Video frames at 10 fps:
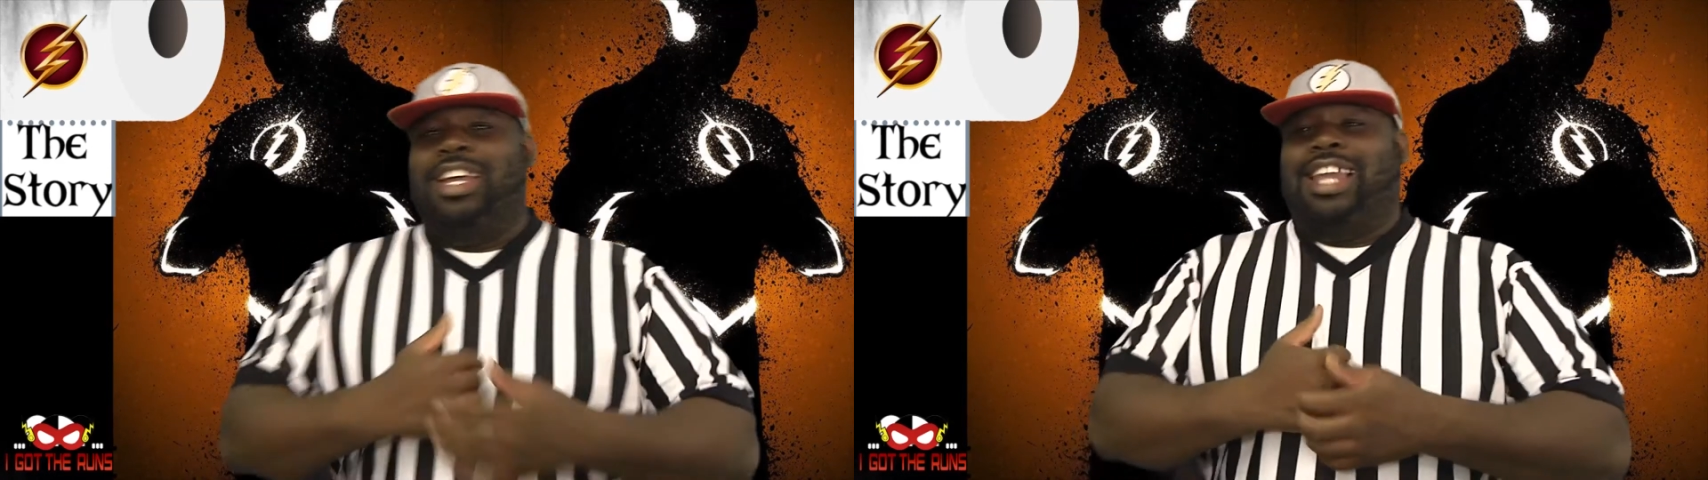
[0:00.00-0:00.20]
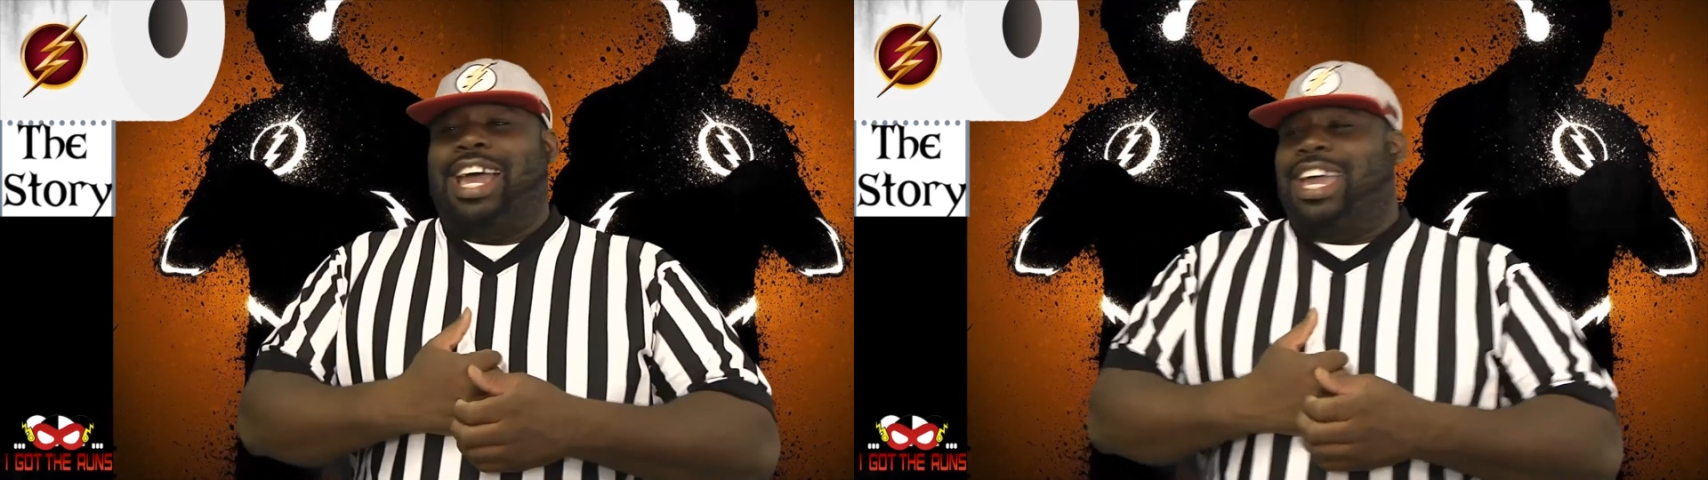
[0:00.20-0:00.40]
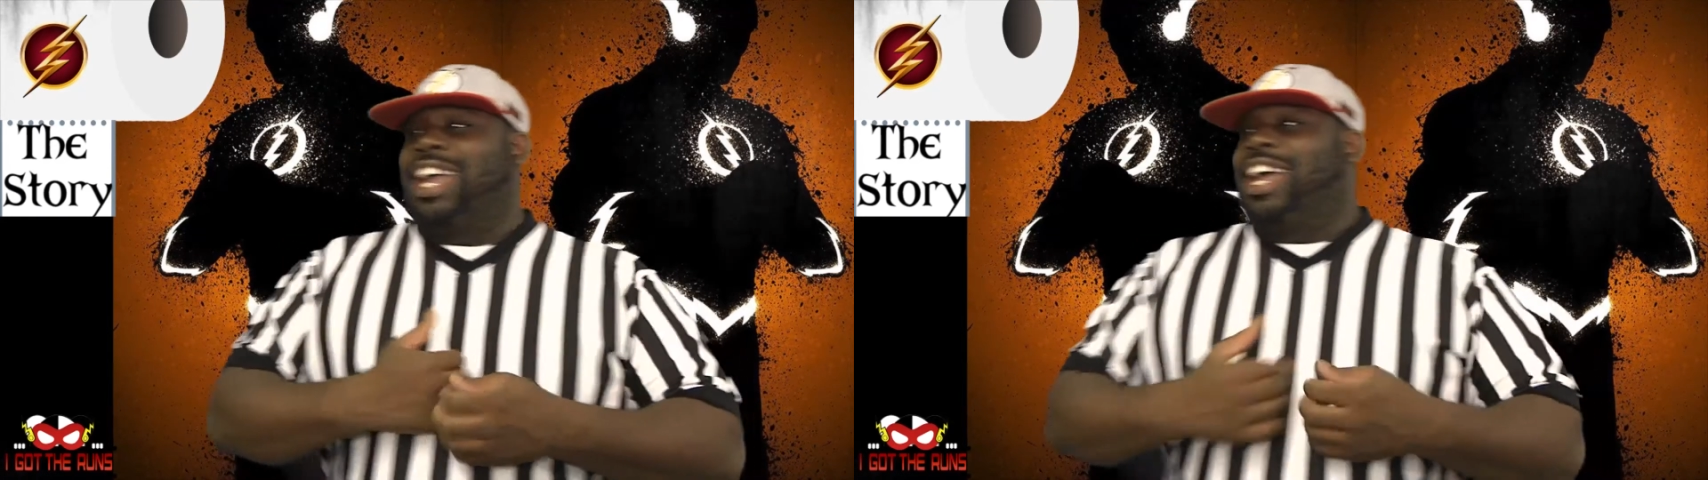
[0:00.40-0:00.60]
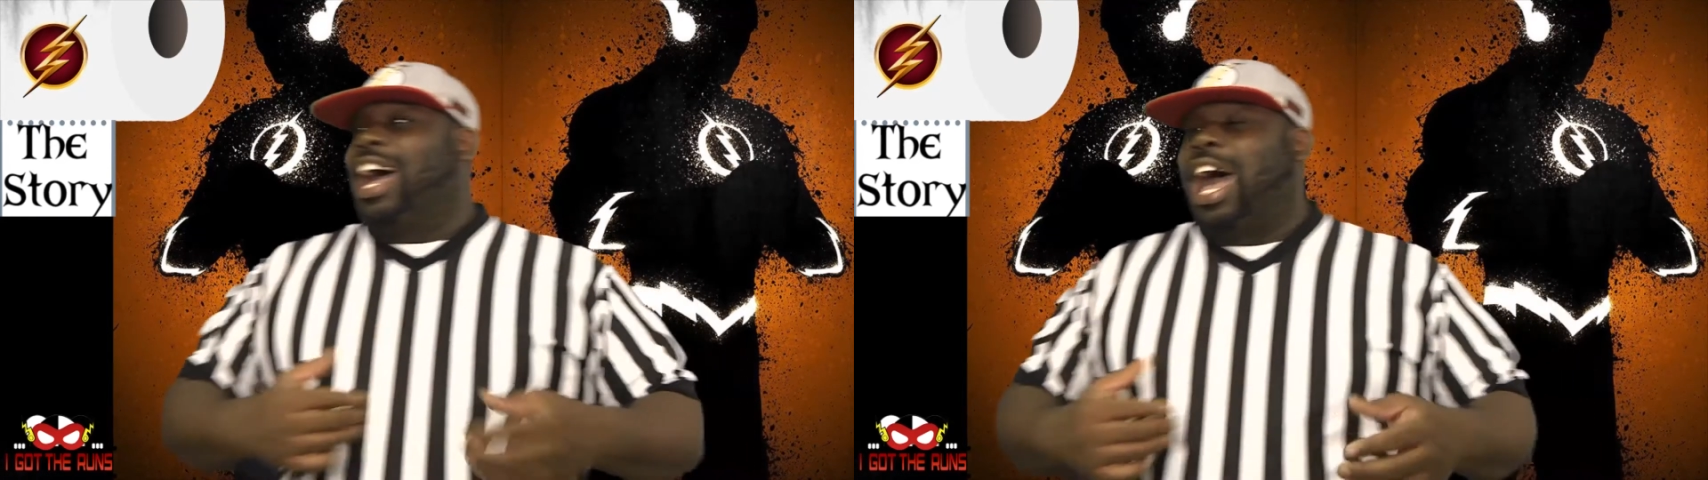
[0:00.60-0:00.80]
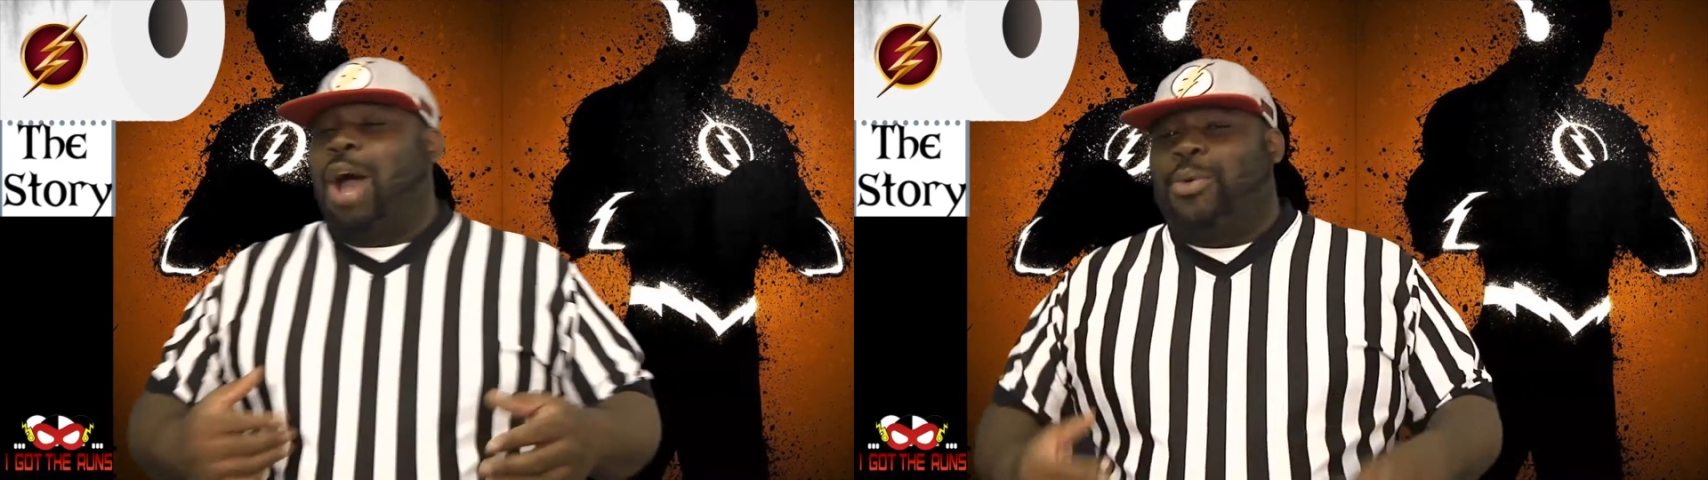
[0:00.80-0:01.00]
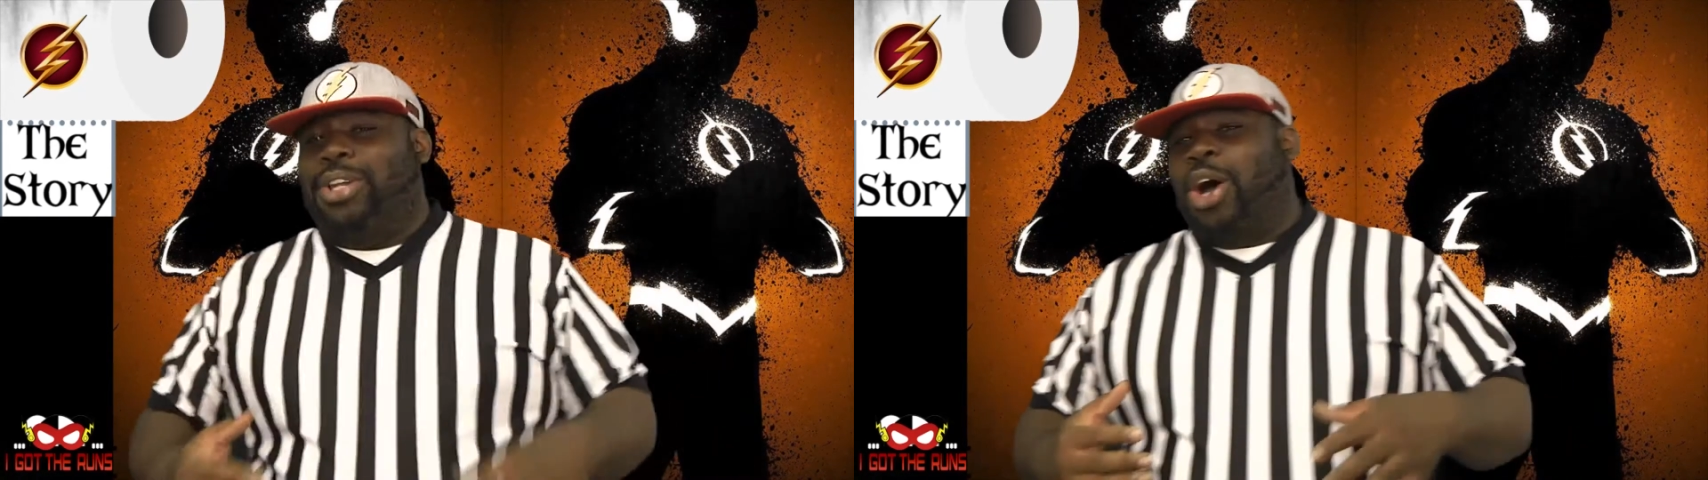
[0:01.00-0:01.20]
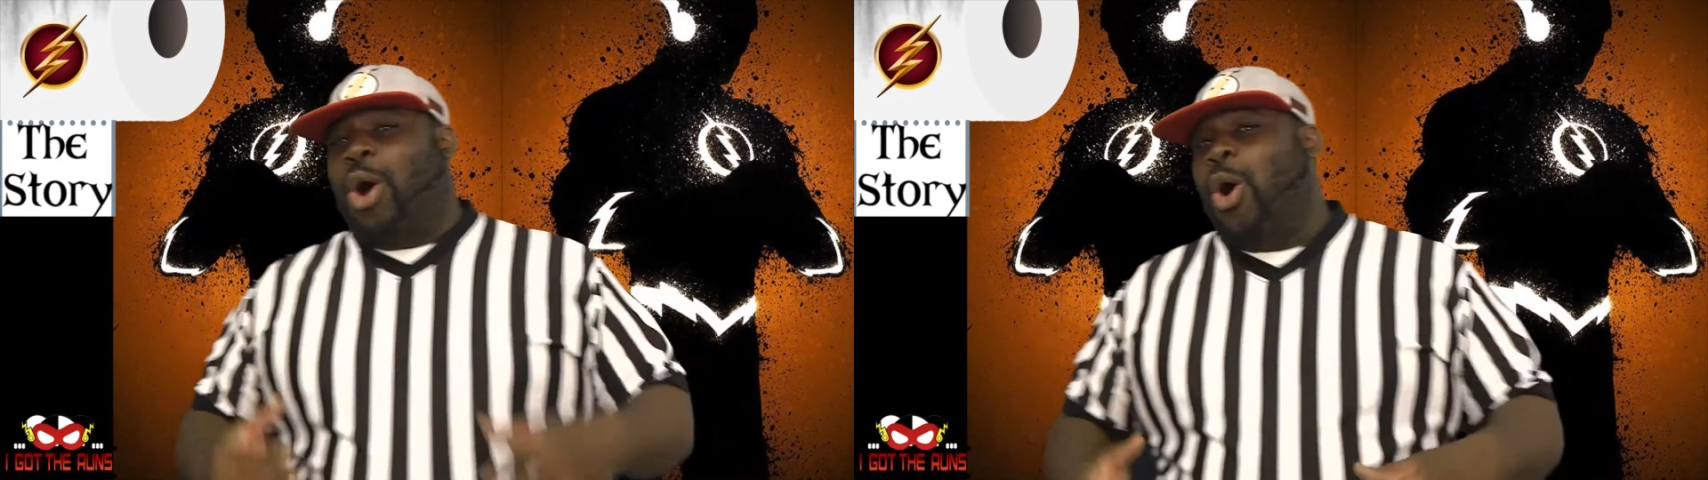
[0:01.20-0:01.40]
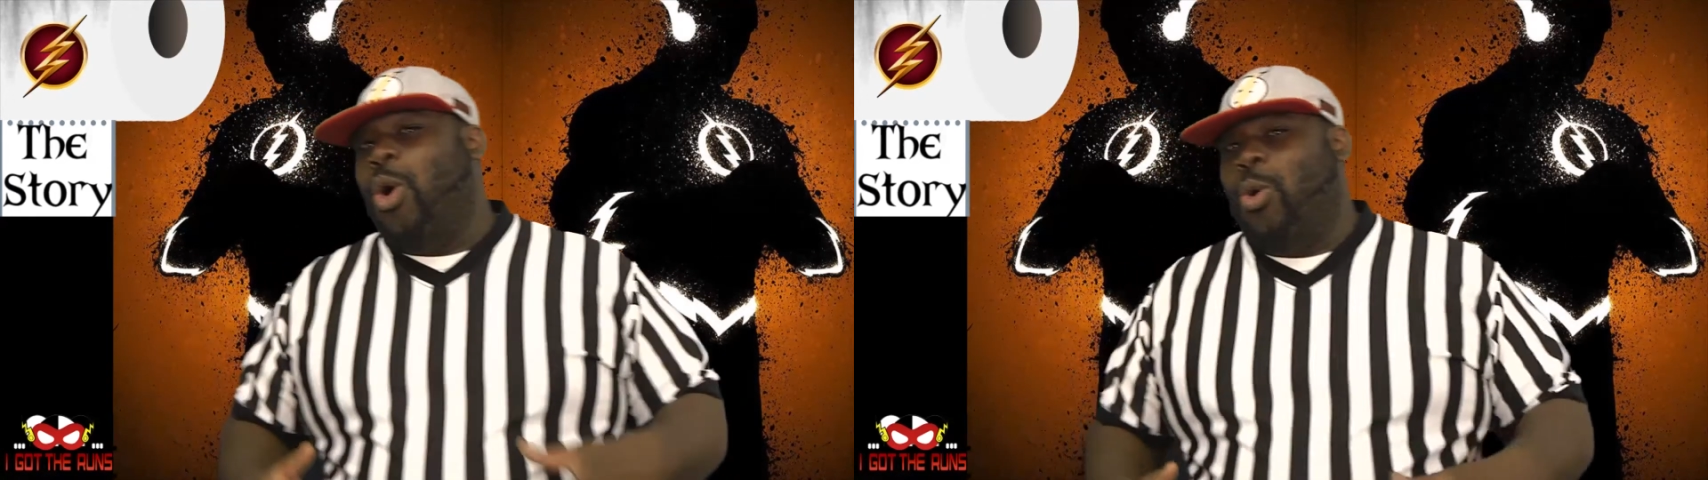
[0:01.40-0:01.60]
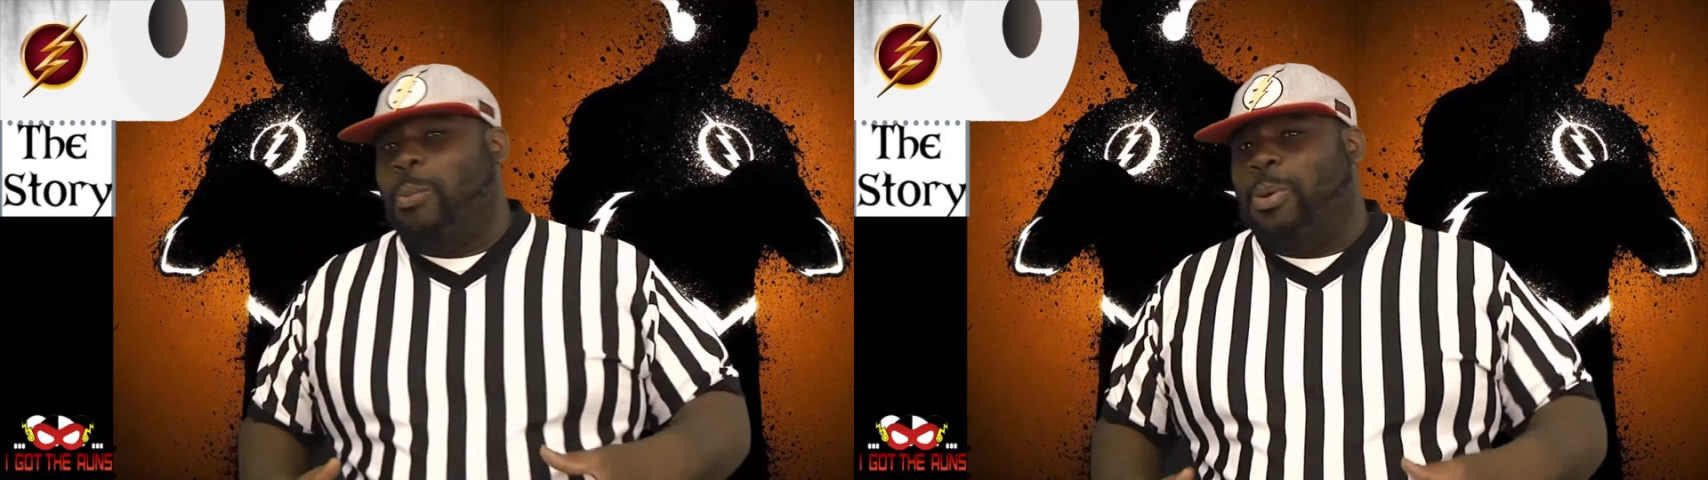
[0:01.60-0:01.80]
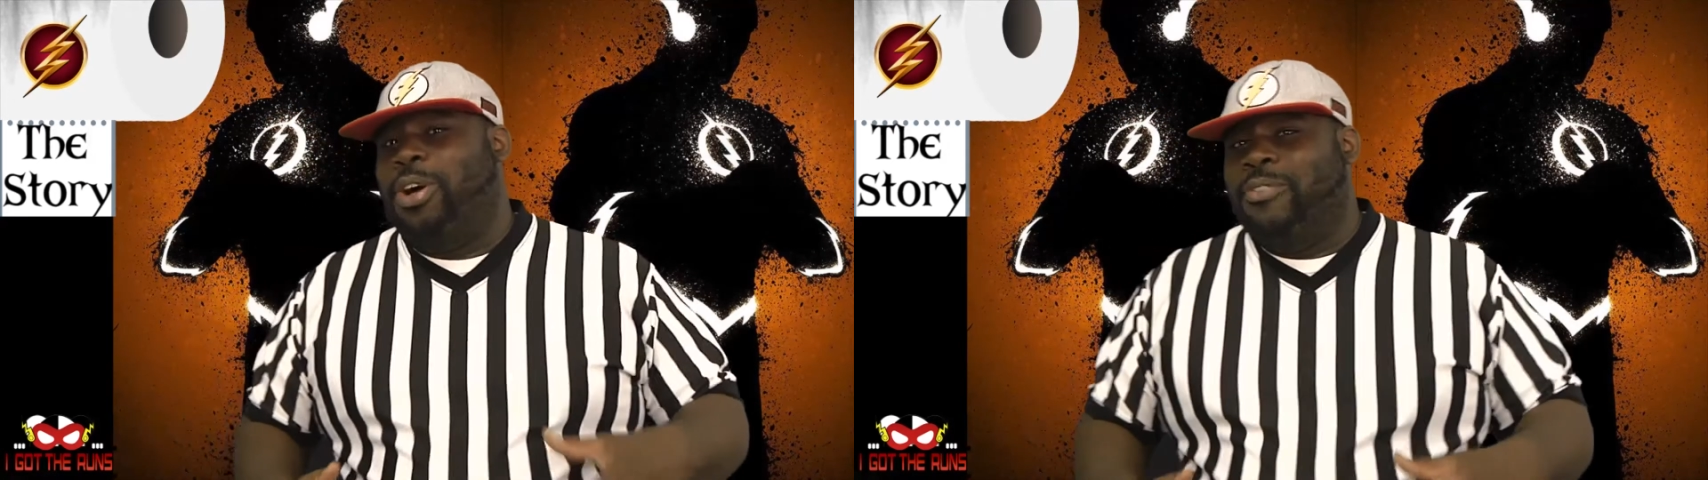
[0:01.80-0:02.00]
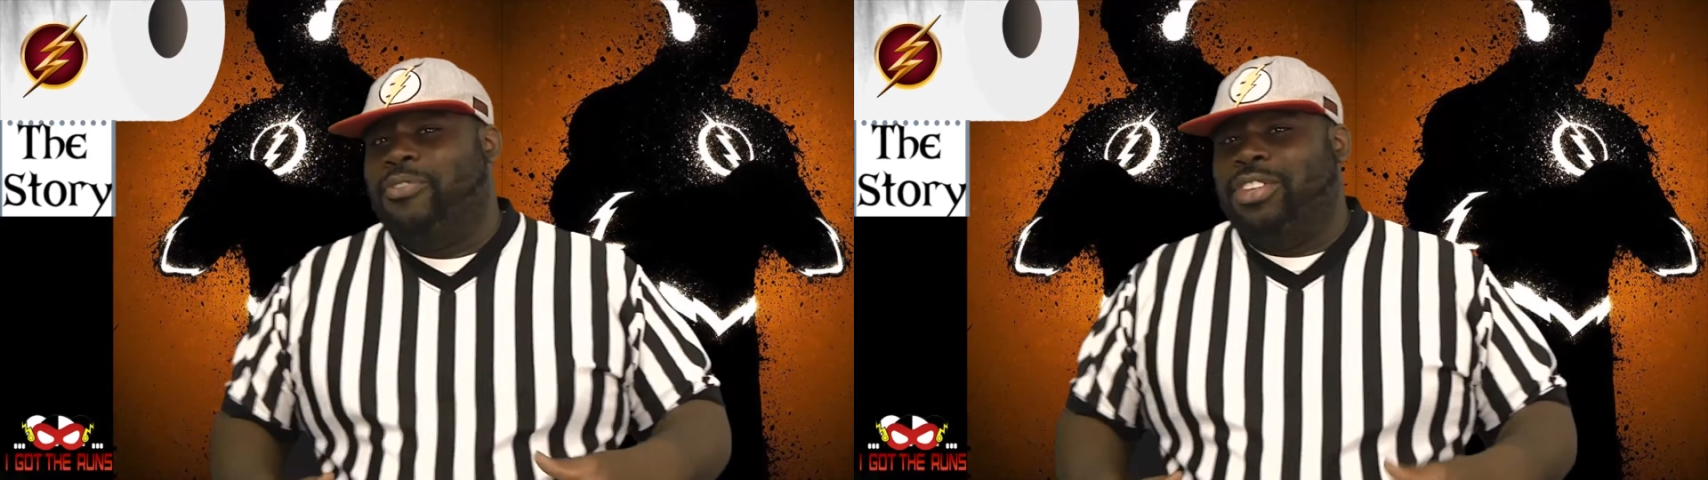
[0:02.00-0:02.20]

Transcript: Like, I would hope